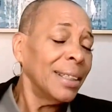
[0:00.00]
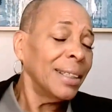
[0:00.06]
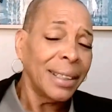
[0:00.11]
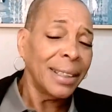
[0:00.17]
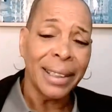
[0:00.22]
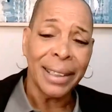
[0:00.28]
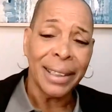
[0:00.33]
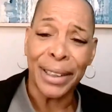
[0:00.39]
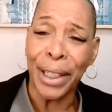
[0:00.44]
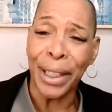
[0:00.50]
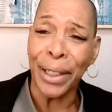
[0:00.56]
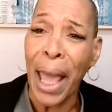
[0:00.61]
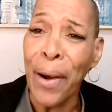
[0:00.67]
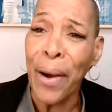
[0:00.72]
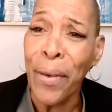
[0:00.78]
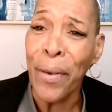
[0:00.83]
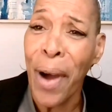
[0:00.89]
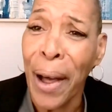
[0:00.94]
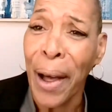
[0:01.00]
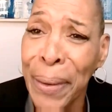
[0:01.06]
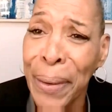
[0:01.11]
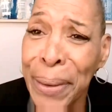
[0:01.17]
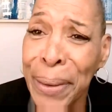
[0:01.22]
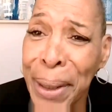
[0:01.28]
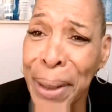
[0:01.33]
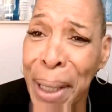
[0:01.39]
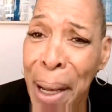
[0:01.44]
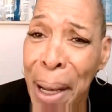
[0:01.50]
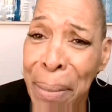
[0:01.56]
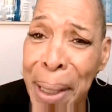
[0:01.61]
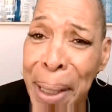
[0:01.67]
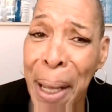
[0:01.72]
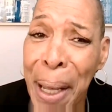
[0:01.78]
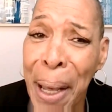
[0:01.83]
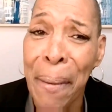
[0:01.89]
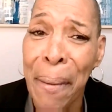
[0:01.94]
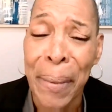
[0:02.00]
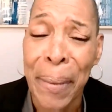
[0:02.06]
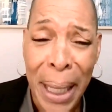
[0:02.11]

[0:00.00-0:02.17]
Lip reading: So that walkthrough's coming up.